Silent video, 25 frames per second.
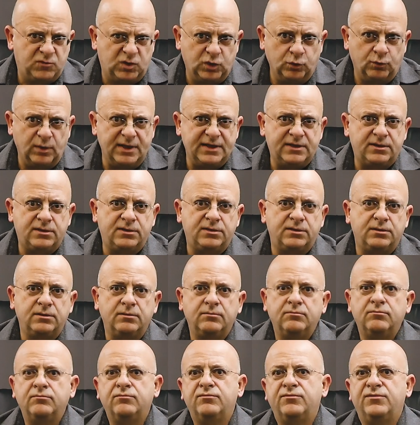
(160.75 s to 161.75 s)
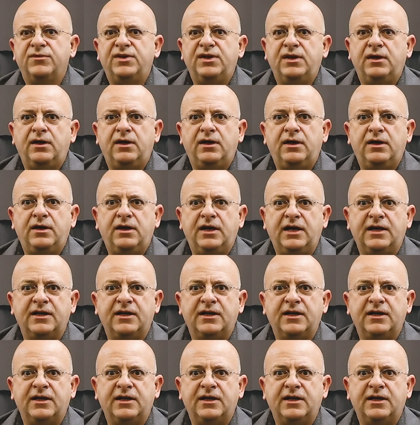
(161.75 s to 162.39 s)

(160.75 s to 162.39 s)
To wit. They